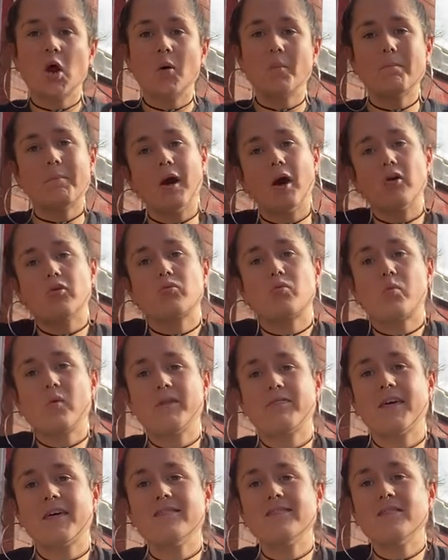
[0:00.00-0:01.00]
both
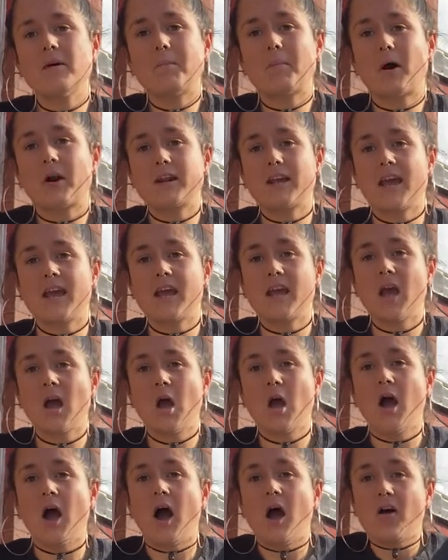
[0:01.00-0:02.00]
within the body,
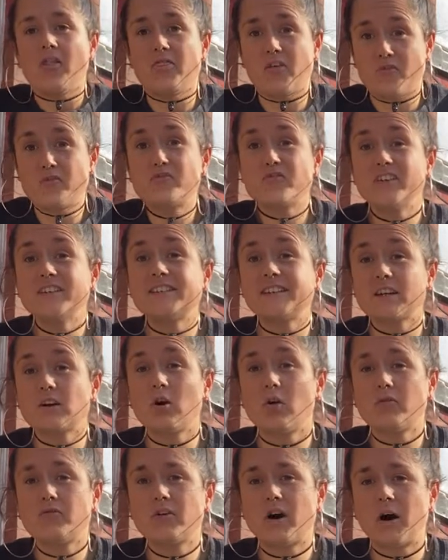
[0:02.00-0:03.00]
the
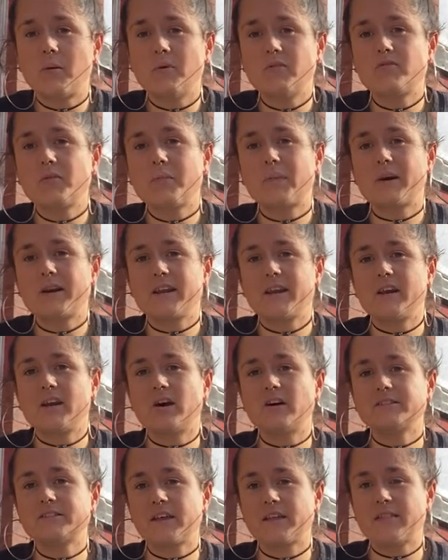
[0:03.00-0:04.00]
physical form of the body, and
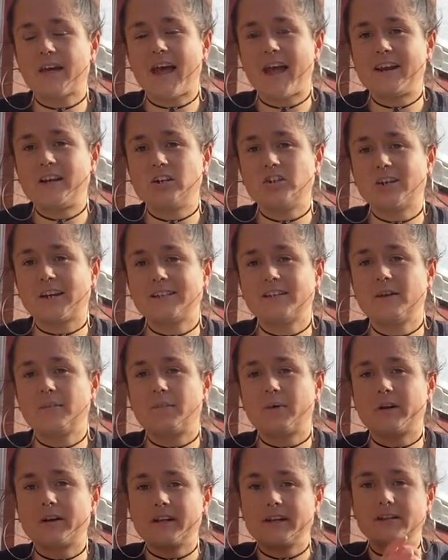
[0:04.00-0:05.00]
also the energetic
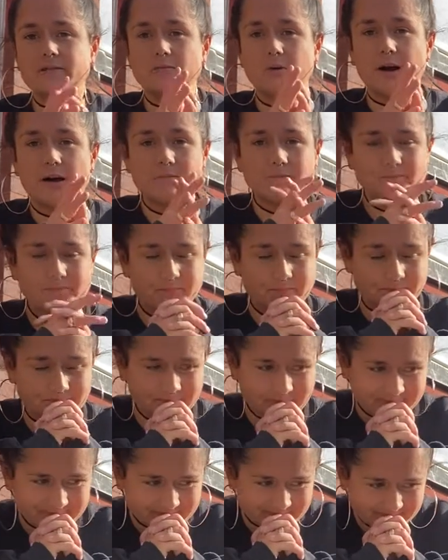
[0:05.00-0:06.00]
body as well.
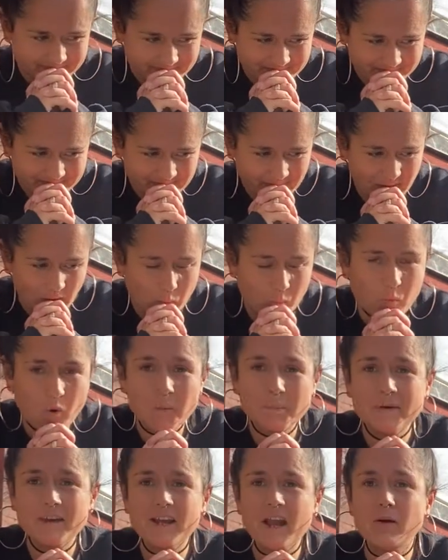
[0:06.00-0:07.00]
We'll
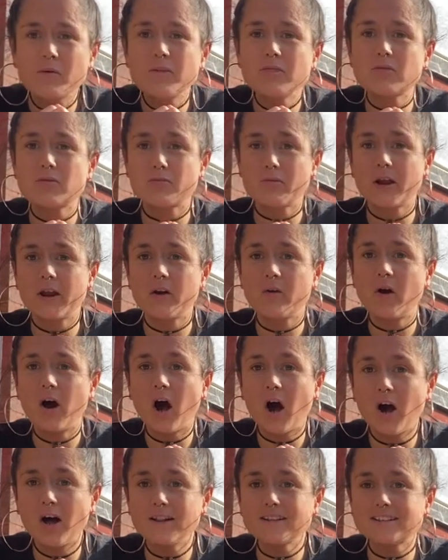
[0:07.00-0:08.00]
be going through
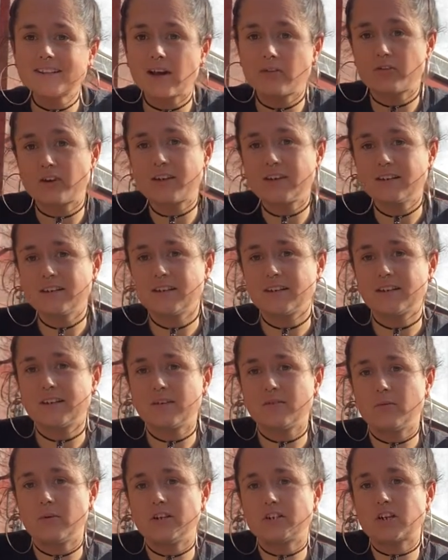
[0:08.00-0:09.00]
all 7,
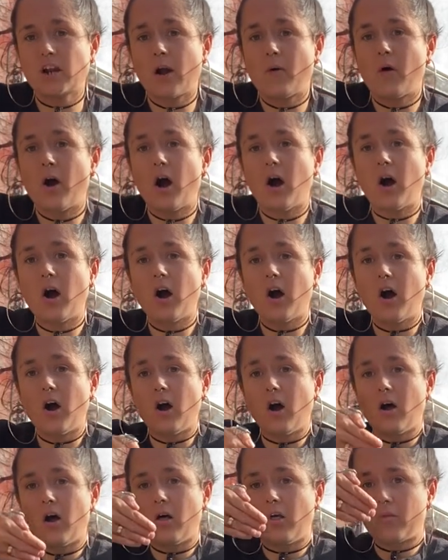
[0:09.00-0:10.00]
which go
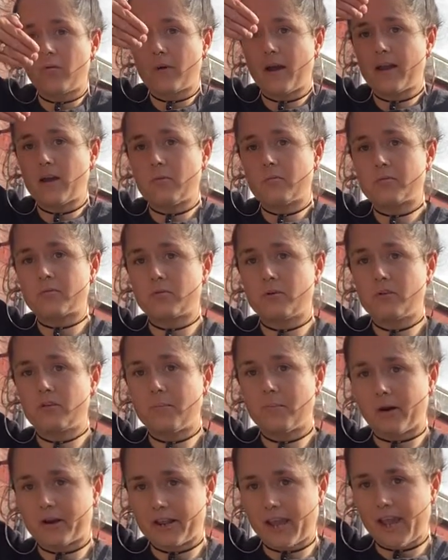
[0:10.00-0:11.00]
all the way up through the
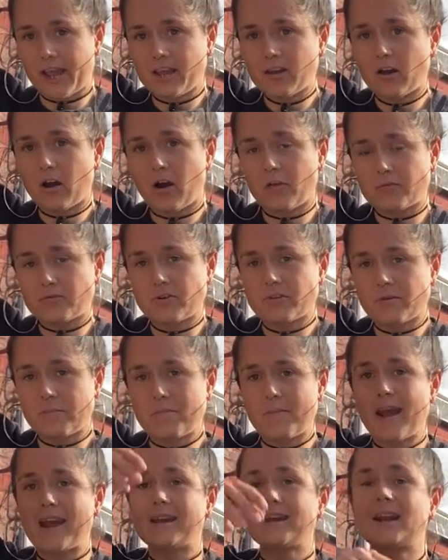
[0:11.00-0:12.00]
body, or through the
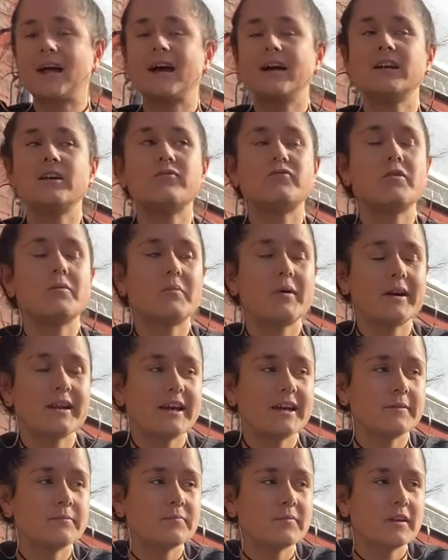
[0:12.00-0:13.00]
main line of the
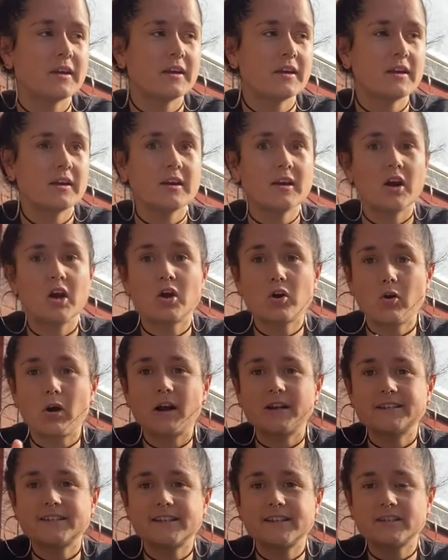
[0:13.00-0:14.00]
body,
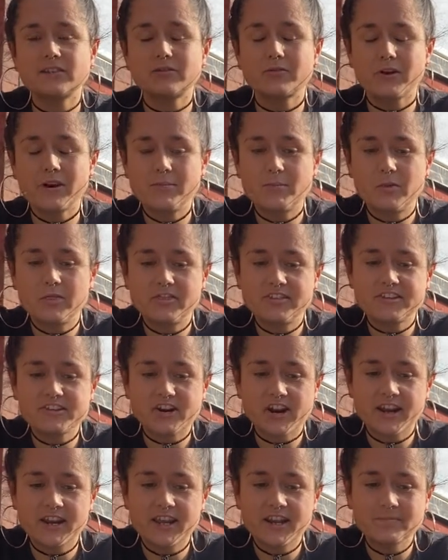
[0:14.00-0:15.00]
across this 3-month
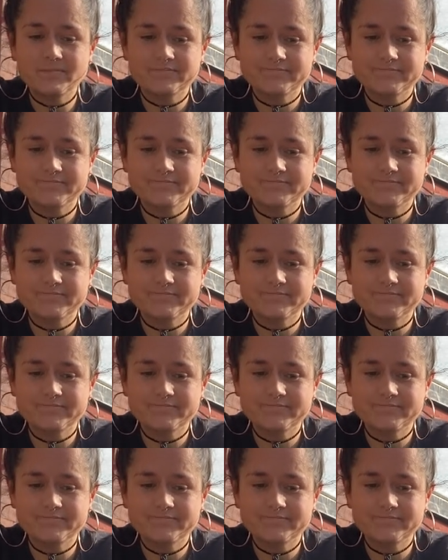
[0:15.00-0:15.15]
journey.